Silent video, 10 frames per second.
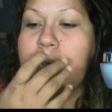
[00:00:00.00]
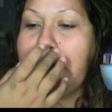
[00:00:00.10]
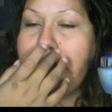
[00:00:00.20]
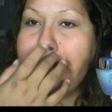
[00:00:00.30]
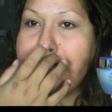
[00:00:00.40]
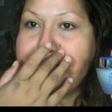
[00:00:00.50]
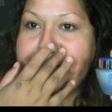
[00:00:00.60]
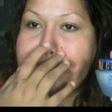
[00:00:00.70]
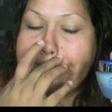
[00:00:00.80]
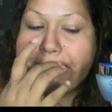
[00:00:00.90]

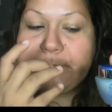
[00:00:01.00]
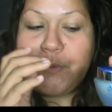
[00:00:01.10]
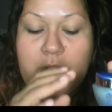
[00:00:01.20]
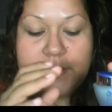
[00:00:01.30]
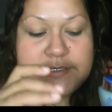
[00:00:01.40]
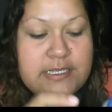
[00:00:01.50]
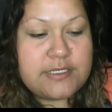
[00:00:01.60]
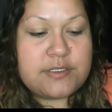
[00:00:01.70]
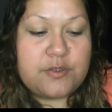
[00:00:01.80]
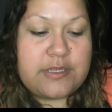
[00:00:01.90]
product.
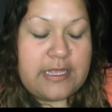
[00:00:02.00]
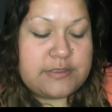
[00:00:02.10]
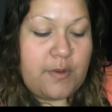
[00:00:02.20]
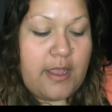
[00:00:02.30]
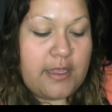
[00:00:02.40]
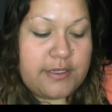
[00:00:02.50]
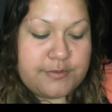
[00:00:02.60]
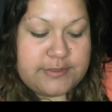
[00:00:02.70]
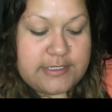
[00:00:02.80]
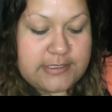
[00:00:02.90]
So that's why I
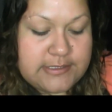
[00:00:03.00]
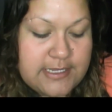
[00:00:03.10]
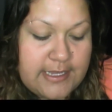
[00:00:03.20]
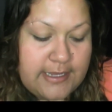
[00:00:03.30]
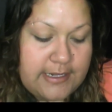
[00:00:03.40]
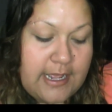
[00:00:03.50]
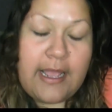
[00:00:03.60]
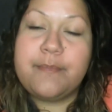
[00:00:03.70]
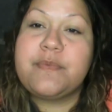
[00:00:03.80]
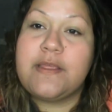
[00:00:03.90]
use this, and
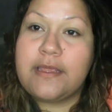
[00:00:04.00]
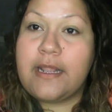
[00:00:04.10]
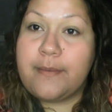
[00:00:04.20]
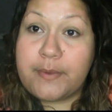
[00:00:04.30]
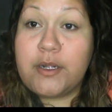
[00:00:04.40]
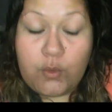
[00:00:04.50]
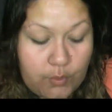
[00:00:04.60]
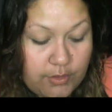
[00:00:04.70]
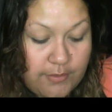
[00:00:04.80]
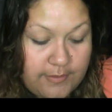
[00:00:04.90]
I'm gonna
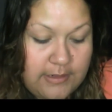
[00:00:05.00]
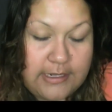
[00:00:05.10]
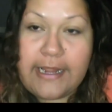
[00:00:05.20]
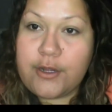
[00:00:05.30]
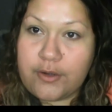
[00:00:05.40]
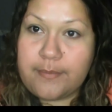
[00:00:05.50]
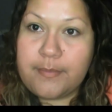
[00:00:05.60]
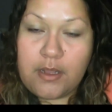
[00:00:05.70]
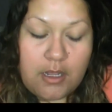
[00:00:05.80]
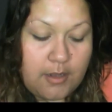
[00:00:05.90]
order the night cream
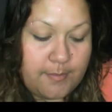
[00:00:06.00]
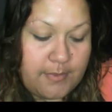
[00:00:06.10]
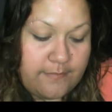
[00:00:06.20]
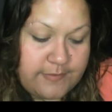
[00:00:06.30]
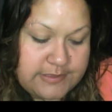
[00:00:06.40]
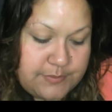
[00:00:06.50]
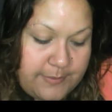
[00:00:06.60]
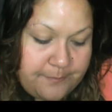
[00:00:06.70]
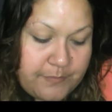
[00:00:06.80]
of this one.